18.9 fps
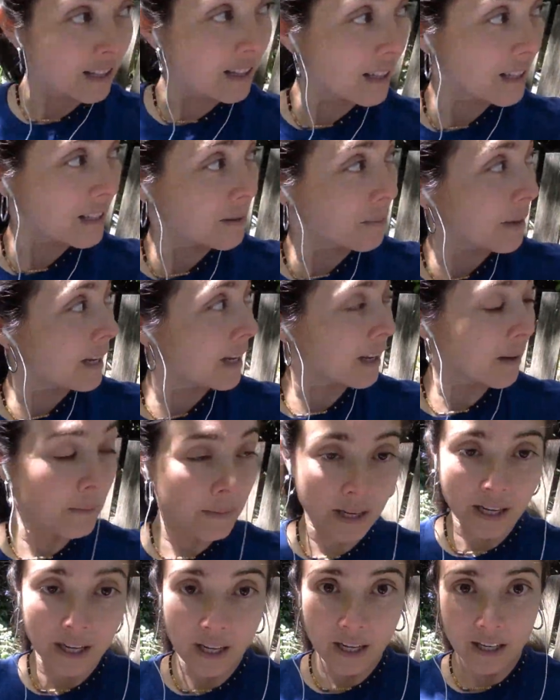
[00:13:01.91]
this man
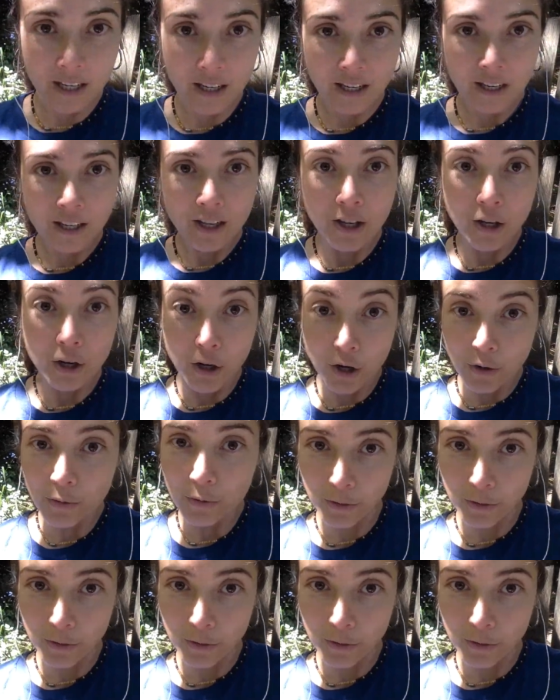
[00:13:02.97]
made no